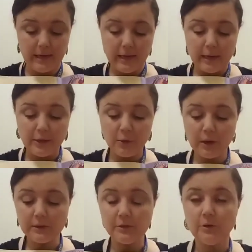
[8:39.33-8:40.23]
And you
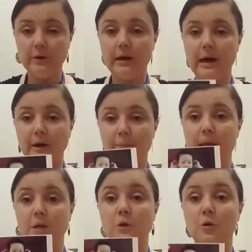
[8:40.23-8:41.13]
also know how to
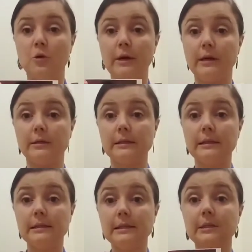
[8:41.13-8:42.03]
make your ears
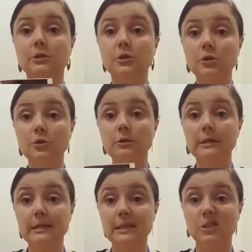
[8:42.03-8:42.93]
listen to the
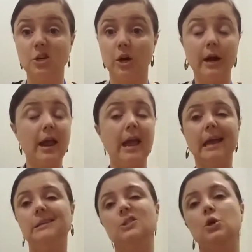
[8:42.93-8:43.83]
teacher
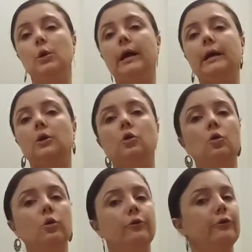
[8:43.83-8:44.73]
and to
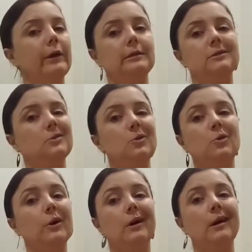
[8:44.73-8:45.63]
ignore friends who
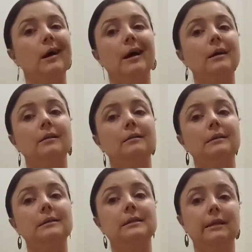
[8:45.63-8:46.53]
are not
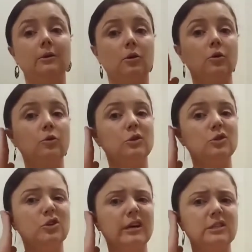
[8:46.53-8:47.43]
listening or who are
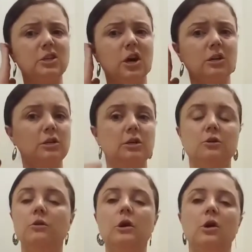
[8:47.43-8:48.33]
trying to talk to
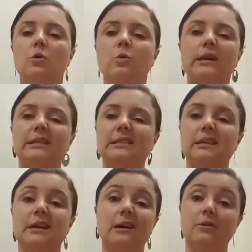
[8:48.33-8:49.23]
you when it's
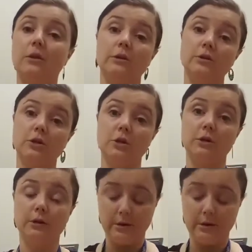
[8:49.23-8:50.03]
not their turn.